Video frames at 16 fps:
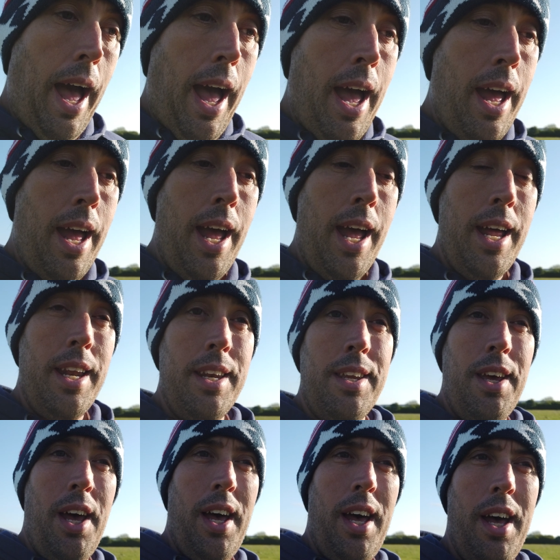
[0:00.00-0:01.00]
And,
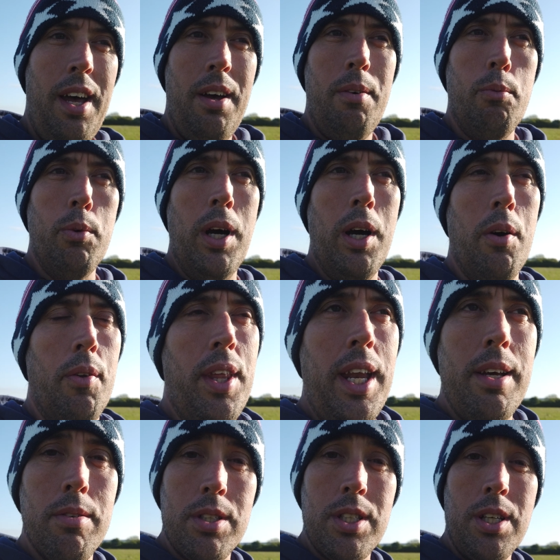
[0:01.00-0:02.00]
well,
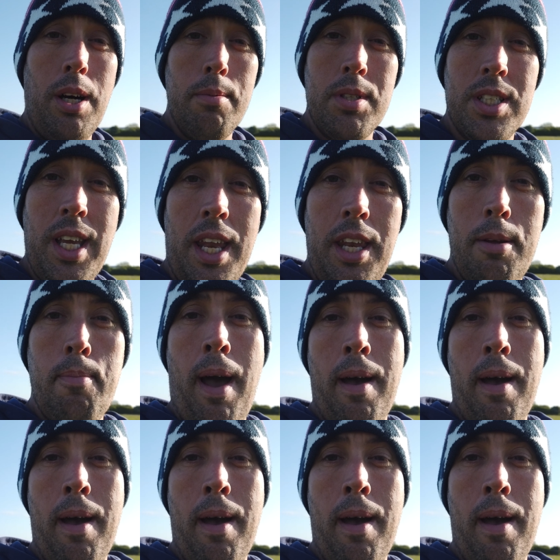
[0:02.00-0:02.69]
then it was time to send the